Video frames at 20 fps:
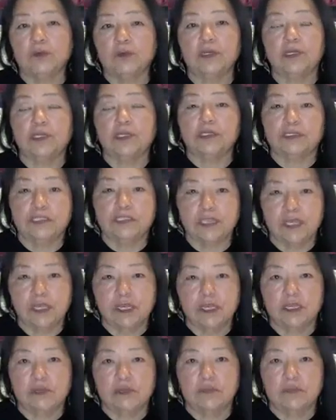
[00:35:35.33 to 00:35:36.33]
period of
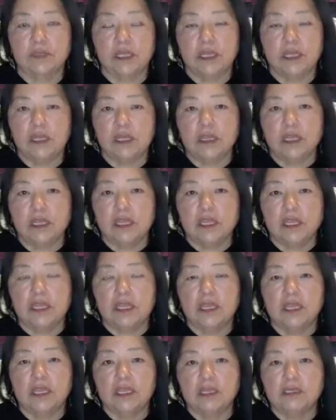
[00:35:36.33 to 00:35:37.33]
time,
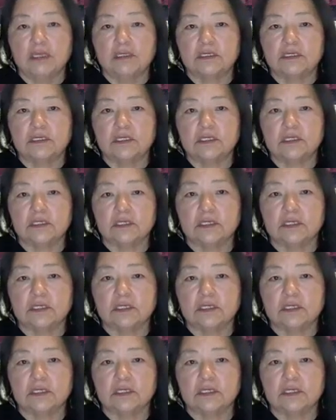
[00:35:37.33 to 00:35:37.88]
and